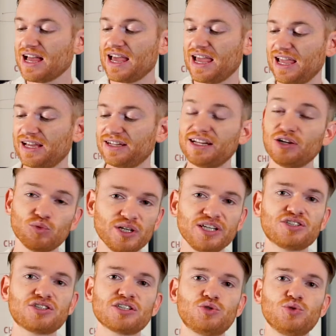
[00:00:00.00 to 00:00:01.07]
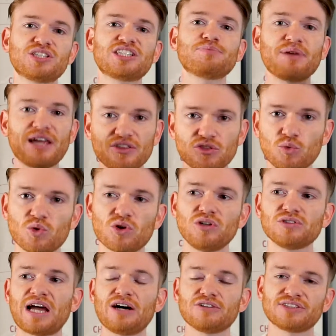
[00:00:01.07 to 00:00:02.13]
and it really starts to expand the
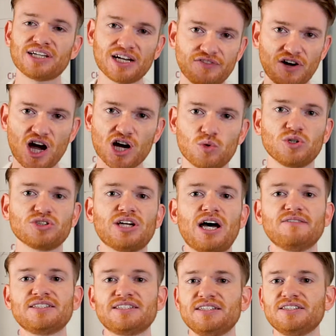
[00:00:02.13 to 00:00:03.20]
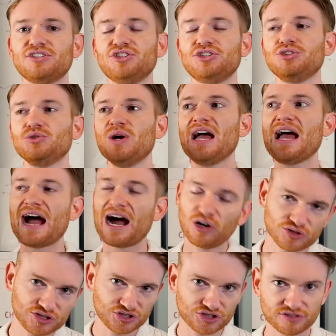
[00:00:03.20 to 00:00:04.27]
world outside of Hogwarts. Obviously, the two
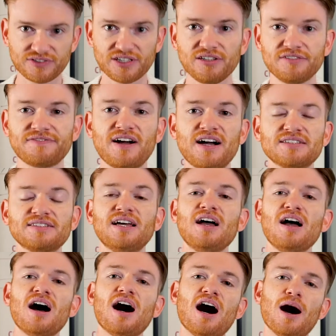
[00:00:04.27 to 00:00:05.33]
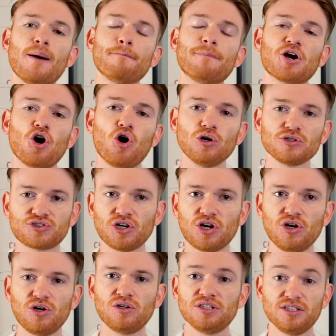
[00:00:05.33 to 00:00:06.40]
houses are very fun, but
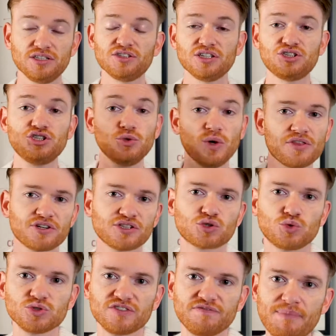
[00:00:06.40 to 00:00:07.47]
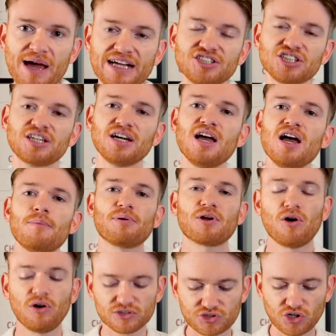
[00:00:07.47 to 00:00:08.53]
also the two other schools of magic, but
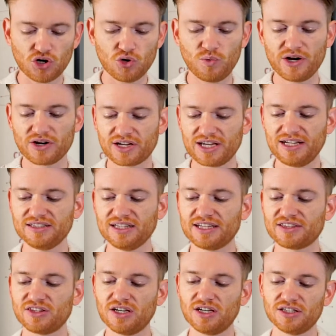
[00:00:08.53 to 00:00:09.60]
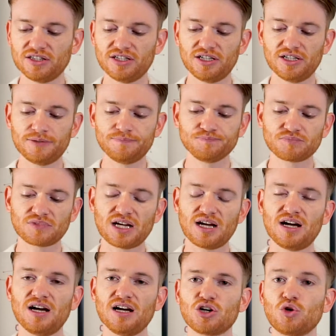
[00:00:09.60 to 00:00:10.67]
also we are getting like the
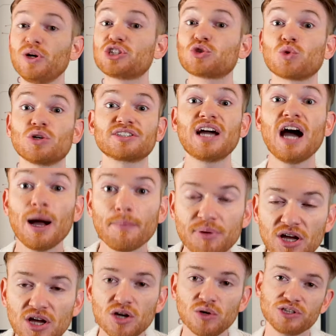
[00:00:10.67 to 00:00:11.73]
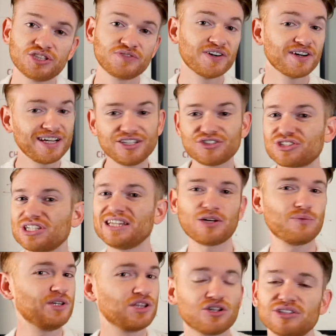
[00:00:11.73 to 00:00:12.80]
Quidditch World Cup, which is very interesting.
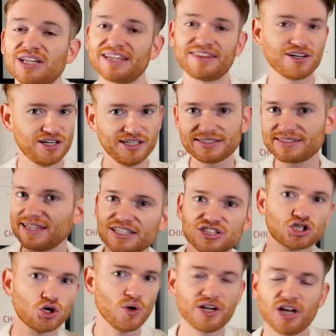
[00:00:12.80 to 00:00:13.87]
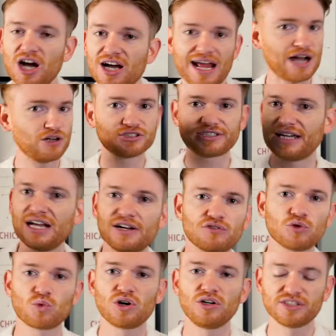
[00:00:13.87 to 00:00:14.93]
Like we learn like there is things going on outside of
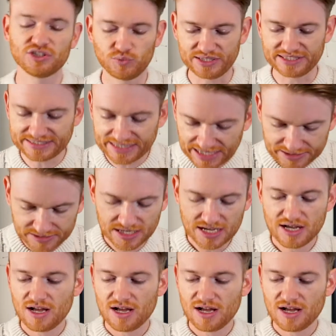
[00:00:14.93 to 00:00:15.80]
the world as we see it.